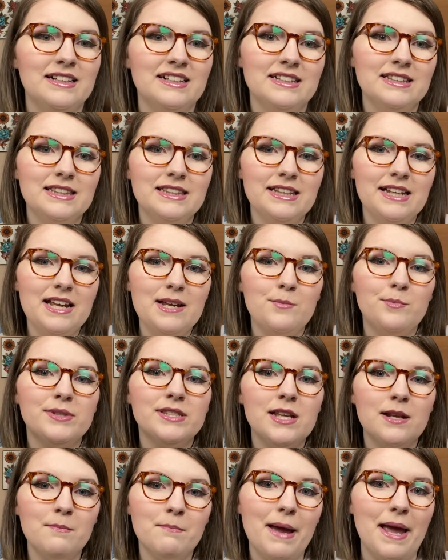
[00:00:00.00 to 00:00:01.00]
leaps
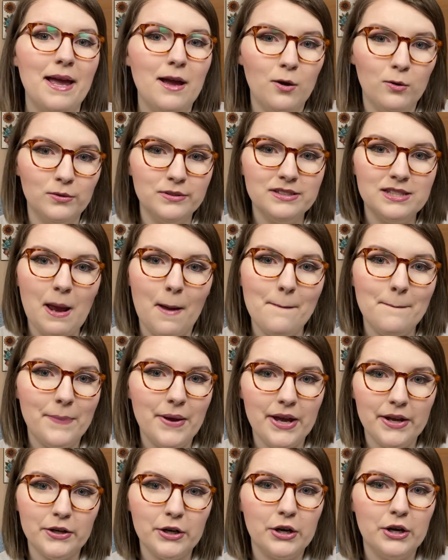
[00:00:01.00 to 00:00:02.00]
and bounds
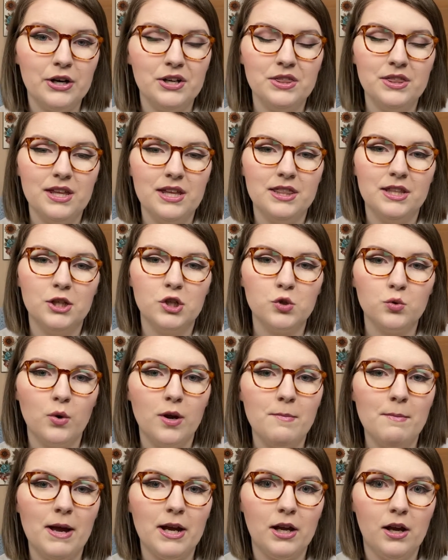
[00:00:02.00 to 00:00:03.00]
better than the Joy
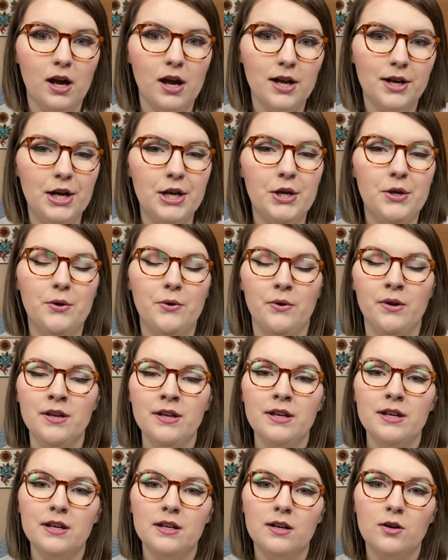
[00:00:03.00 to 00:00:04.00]
Mangano
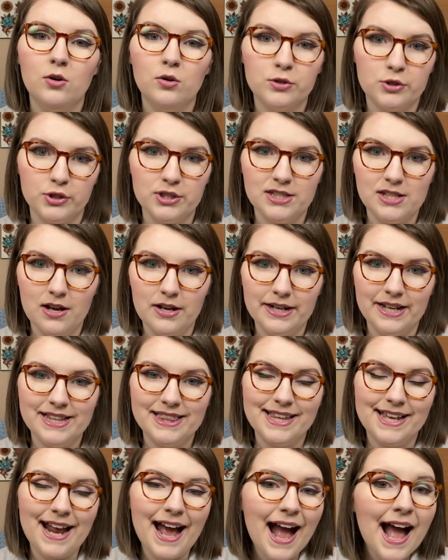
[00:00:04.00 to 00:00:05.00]
Ultrasonic
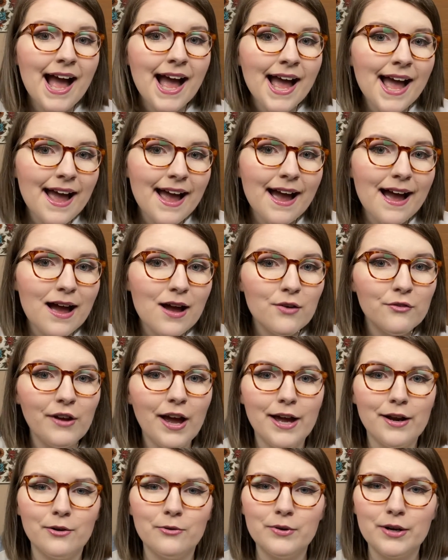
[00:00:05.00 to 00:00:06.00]
that I have.
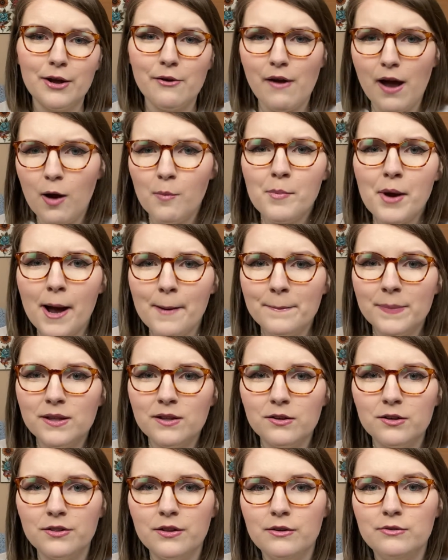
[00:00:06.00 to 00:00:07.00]
I don't know how
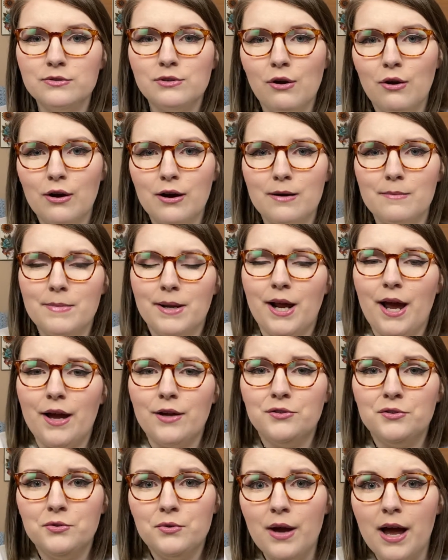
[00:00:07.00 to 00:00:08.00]
popular those are, but I
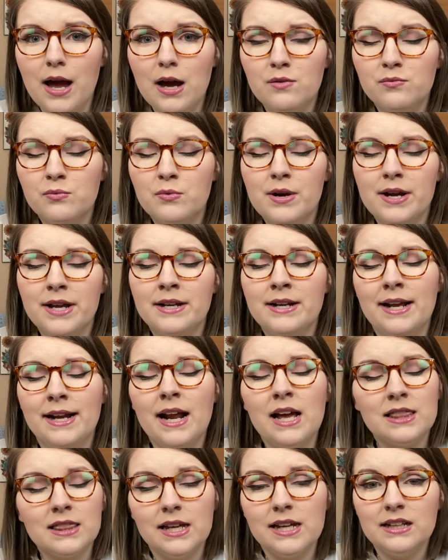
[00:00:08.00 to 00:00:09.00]
do have one, and
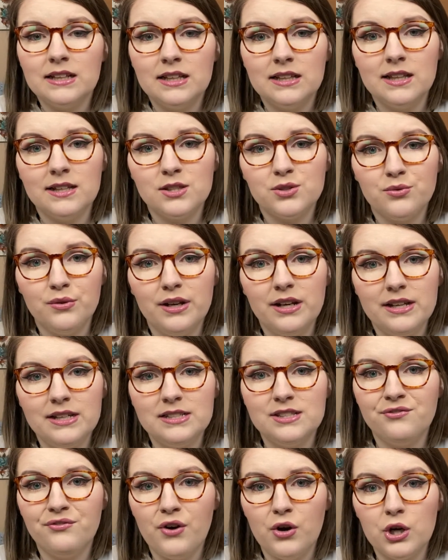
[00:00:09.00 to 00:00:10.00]
I think that this one
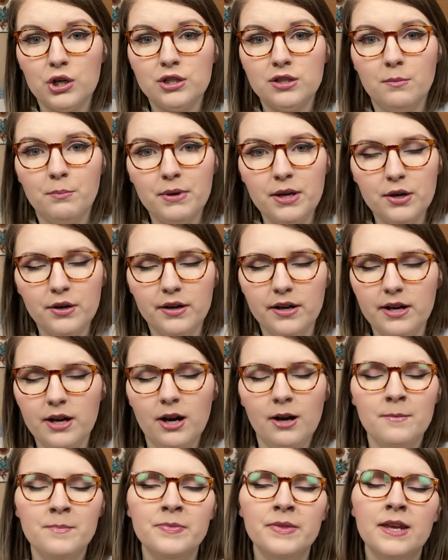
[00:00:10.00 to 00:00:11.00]
is far
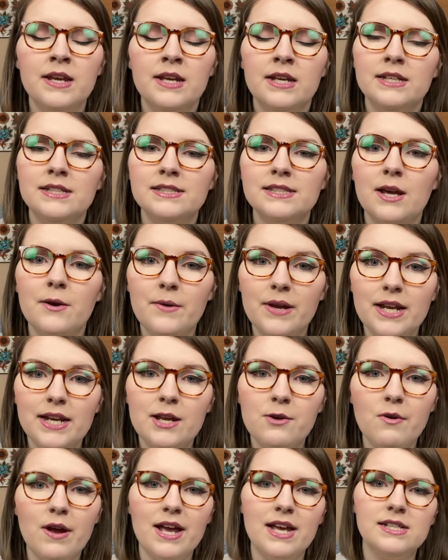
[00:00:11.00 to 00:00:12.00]
superior. So
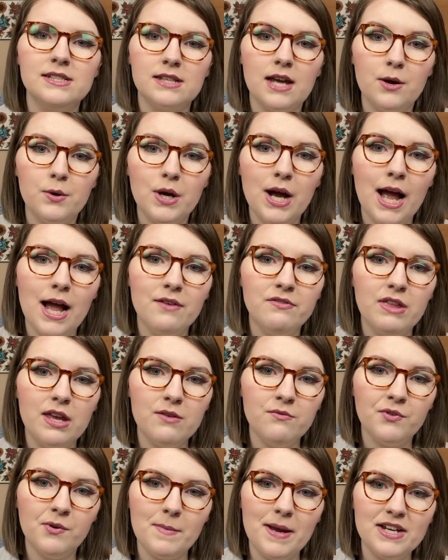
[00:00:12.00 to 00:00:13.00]
anyways, I will have the
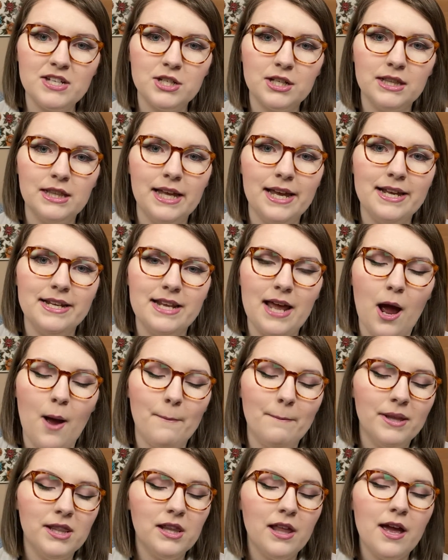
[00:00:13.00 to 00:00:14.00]
information linked down
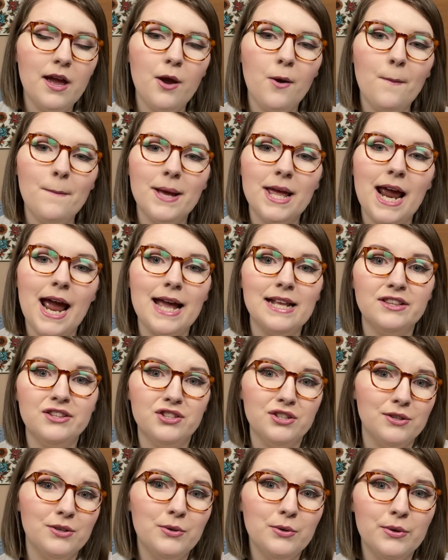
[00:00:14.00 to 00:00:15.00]
below, but I
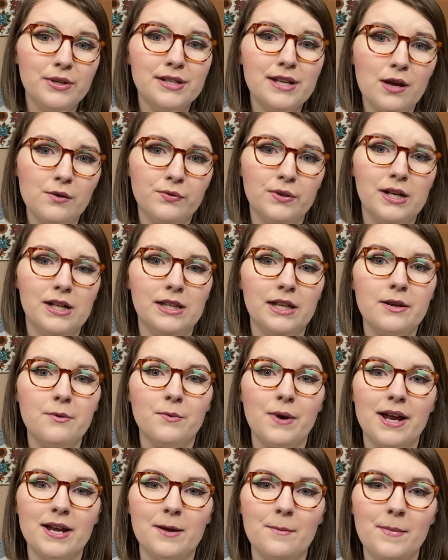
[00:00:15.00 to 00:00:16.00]
do definitely
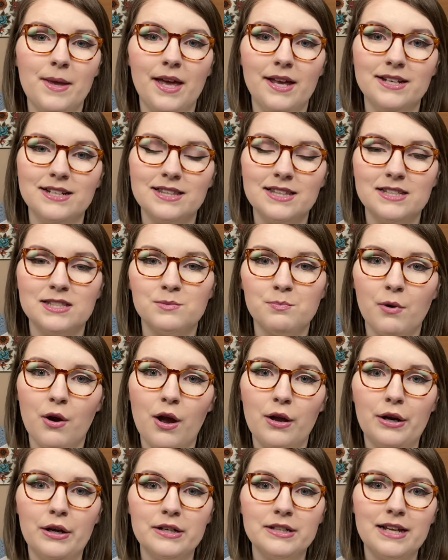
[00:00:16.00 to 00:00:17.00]
recommend this
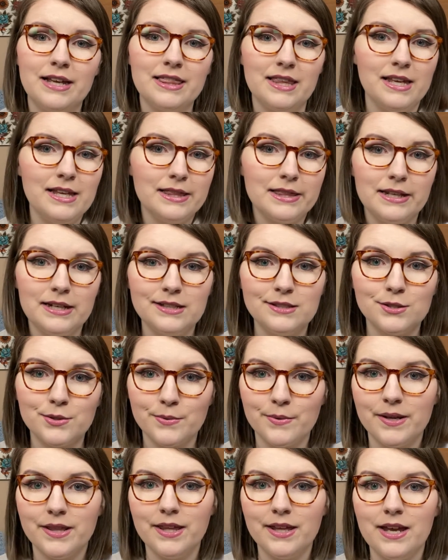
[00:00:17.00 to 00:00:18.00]
product. I think that it's
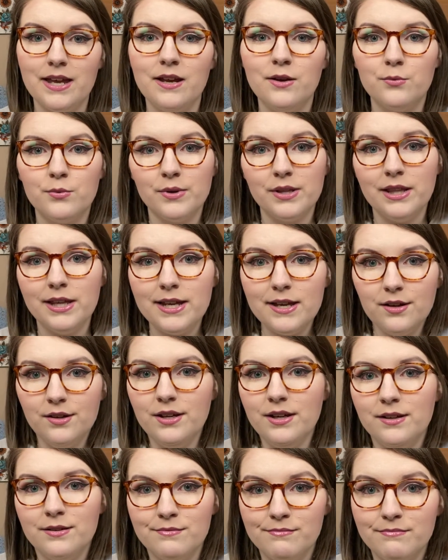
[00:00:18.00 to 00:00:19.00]
really, really
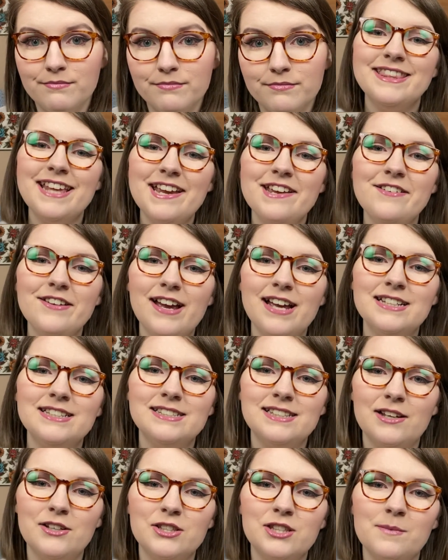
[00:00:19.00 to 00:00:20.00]
good. Thank you guys
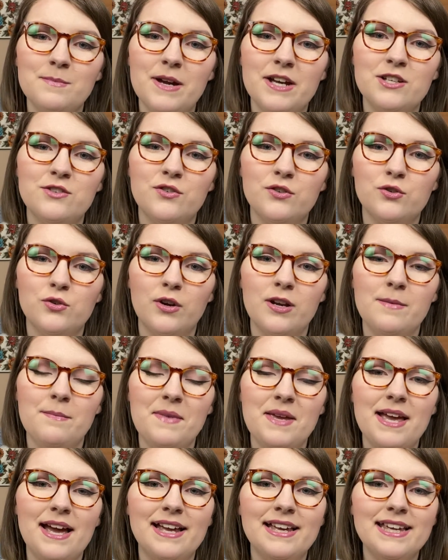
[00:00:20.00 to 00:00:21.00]
so much for joining
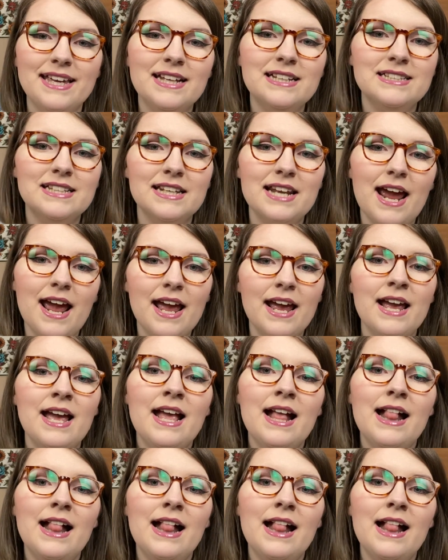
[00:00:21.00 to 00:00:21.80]
me again today.